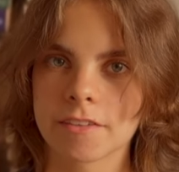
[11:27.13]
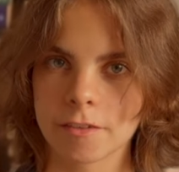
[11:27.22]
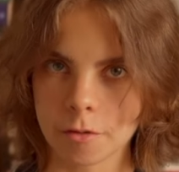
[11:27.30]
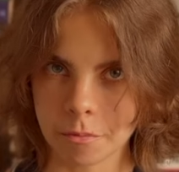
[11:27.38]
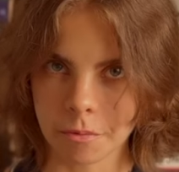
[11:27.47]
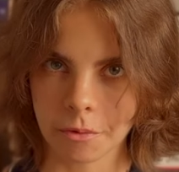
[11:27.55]

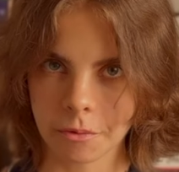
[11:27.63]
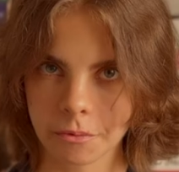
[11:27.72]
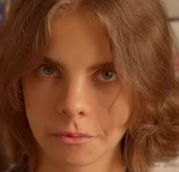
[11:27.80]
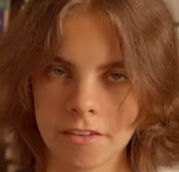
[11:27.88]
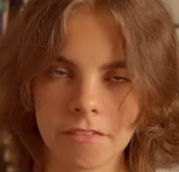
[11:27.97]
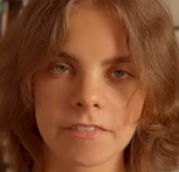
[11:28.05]
simple.
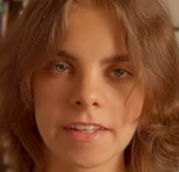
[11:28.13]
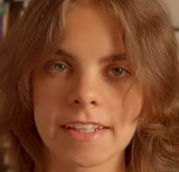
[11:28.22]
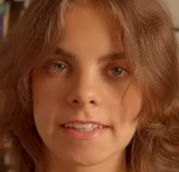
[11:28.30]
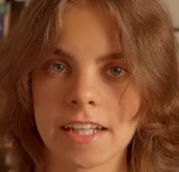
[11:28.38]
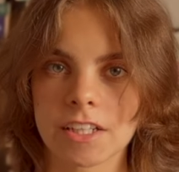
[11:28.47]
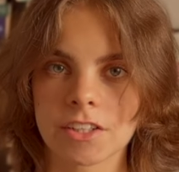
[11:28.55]

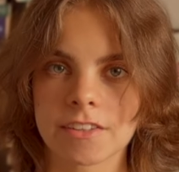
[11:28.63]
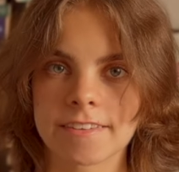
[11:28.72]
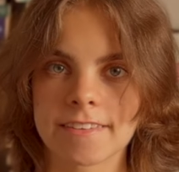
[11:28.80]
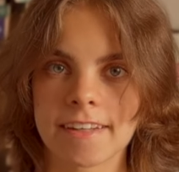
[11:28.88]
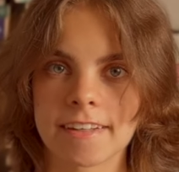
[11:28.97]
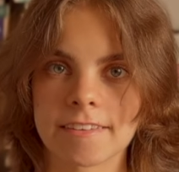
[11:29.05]
Something that just
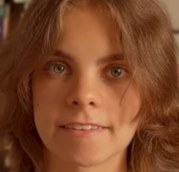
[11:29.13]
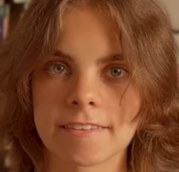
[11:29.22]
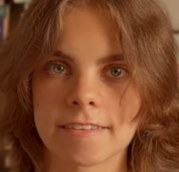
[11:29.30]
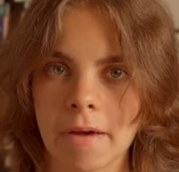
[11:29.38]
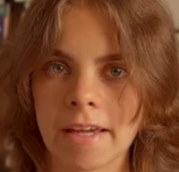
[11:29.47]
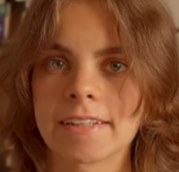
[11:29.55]

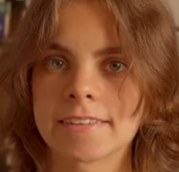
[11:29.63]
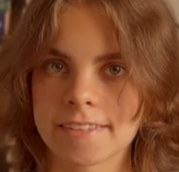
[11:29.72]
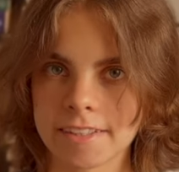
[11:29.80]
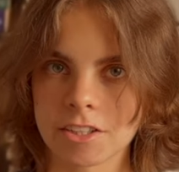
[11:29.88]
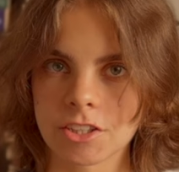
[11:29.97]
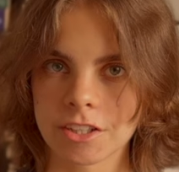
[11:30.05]
says, pay
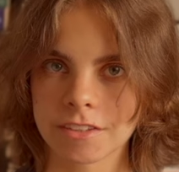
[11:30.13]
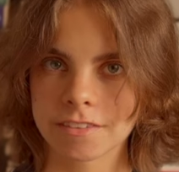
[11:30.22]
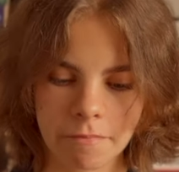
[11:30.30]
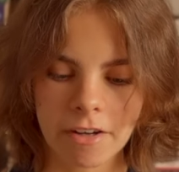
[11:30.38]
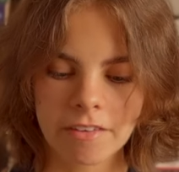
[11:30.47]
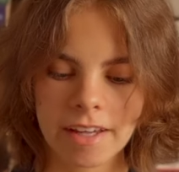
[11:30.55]
attention.
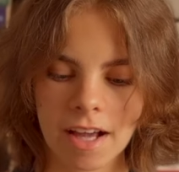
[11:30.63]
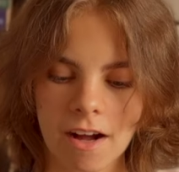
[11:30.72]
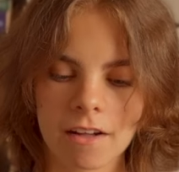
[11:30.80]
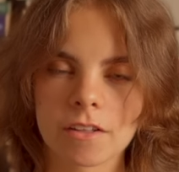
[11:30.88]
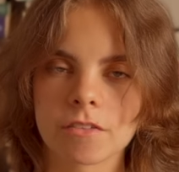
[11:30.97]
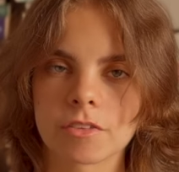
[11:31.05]
Mary
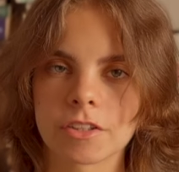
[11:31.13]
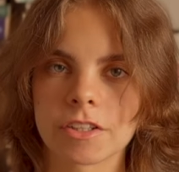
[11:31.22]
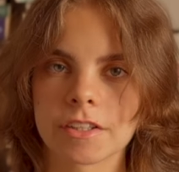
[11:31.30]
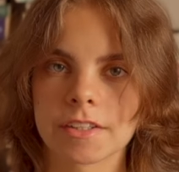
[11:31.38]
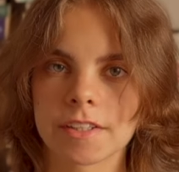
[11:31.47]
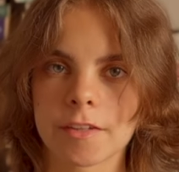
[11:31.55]

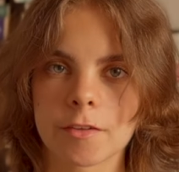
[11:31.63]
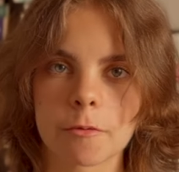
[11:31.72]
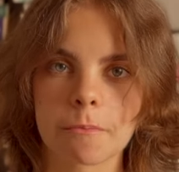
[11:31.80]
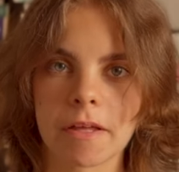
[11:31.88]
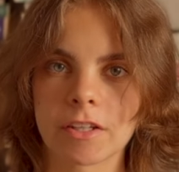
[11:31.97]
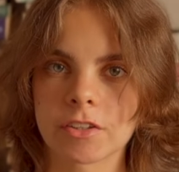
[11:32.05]
Oliver does
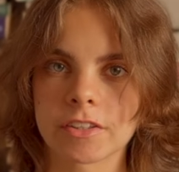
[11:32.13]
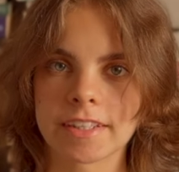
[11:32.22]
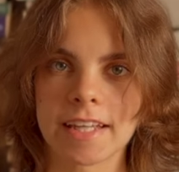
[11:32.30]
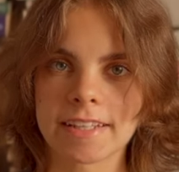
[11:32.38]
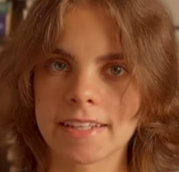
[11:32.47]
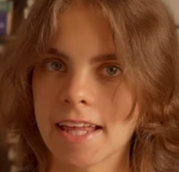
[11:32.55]
it better
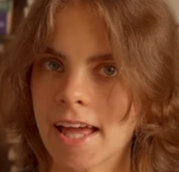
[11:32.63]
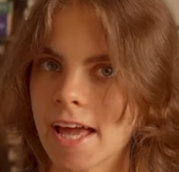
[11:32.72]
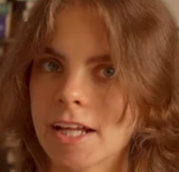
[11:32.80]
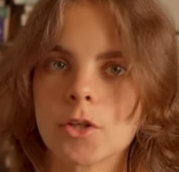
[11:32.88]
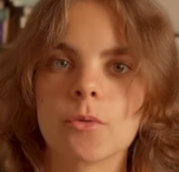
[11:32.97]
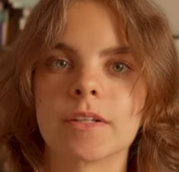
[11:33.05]
than
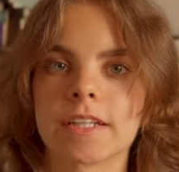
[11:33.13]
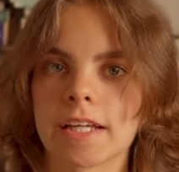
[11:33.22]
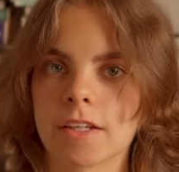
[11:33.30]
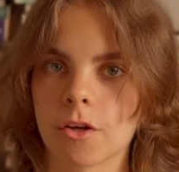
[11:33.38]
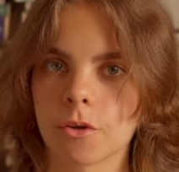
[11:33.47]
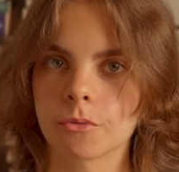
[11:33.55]
anyone
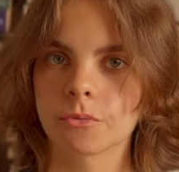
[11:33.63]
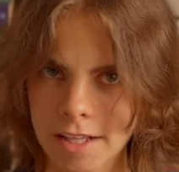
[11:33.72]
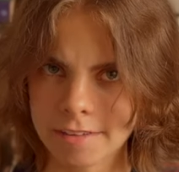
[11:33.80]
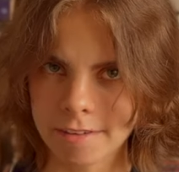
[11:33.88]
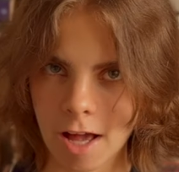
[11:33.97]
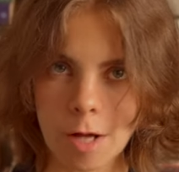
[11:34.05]
I know.
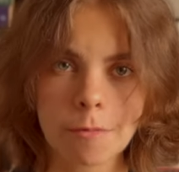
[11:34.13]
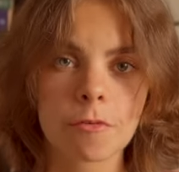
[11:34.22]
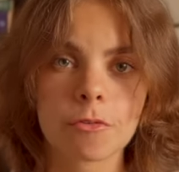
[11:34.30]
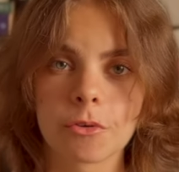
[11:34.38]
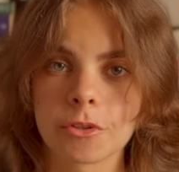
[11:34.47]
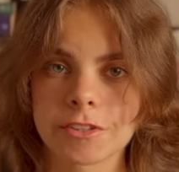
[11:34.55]
And I'm
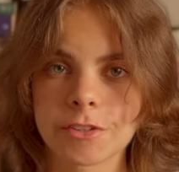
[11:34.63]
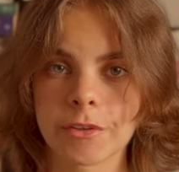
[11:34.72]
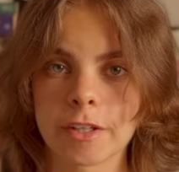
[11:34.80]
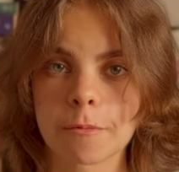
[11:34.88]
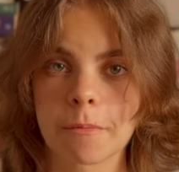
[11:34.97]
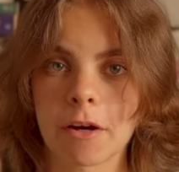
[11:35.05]
of course
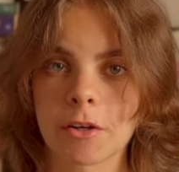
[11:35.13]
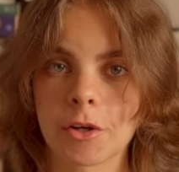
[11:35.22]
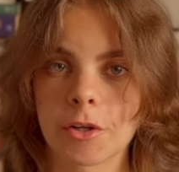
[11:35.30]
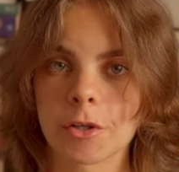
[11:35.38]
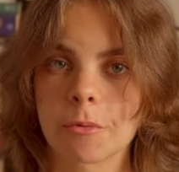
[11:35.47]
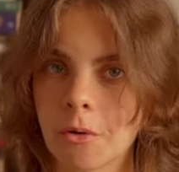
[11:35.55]
talking about
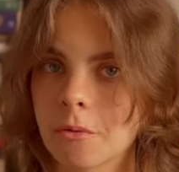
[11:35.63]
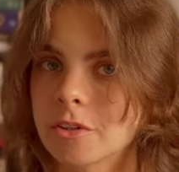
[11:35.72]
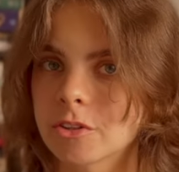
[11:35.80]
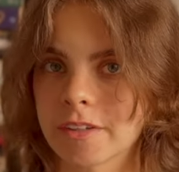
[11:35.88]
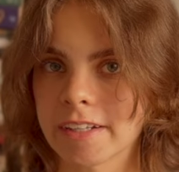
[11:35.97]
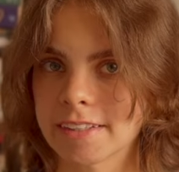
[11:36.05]
her
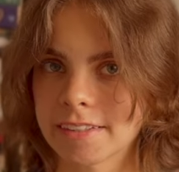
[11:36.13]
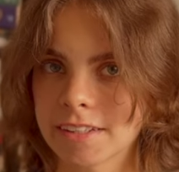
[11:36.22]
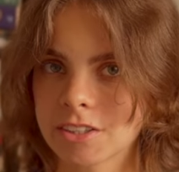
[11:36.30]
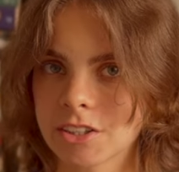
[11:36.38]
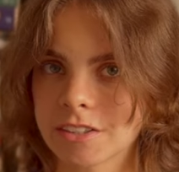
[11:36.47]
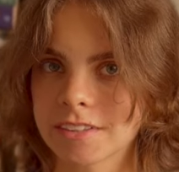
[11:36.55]
poetry
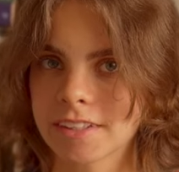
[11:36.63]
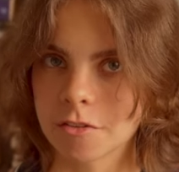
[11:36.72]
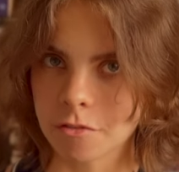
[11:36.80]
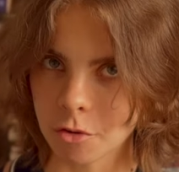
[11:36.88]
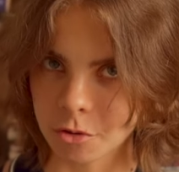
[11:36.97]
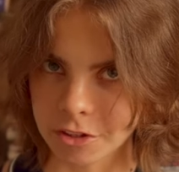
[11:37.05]
collection,
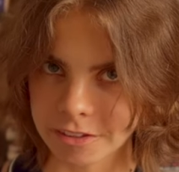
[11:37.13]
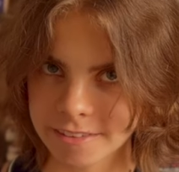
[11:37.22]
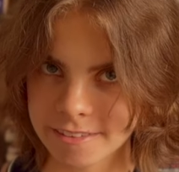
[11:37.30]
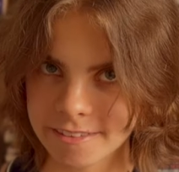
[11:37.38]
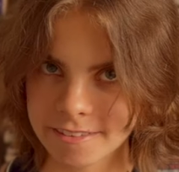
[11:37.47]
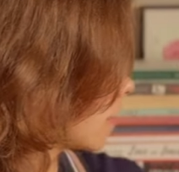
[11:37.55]

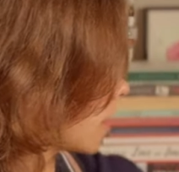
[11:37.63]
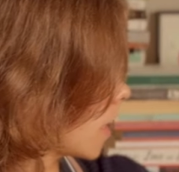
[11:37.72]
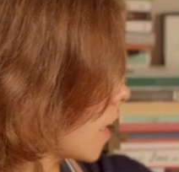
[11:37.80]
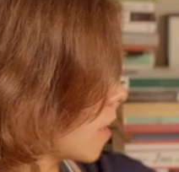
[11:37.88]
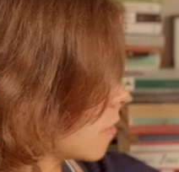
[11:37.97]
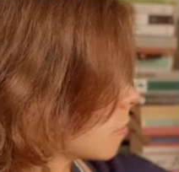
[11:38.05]
Devotions, that I
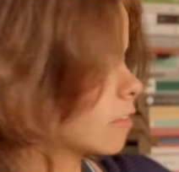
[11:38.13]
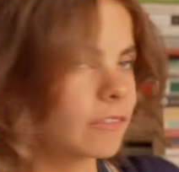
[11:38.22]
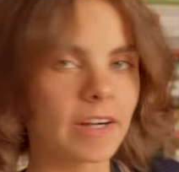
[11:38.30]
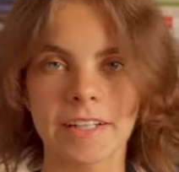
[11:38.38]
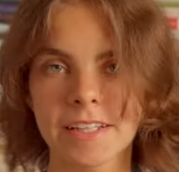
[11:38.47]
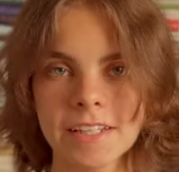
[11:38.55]
have
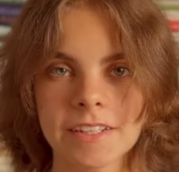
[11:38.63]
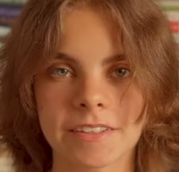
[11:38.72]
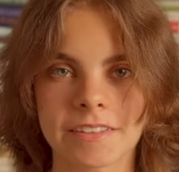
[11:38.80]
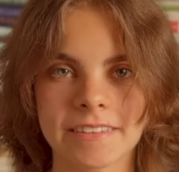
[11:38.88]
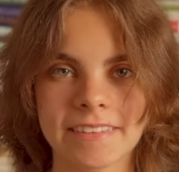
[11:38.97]
right here.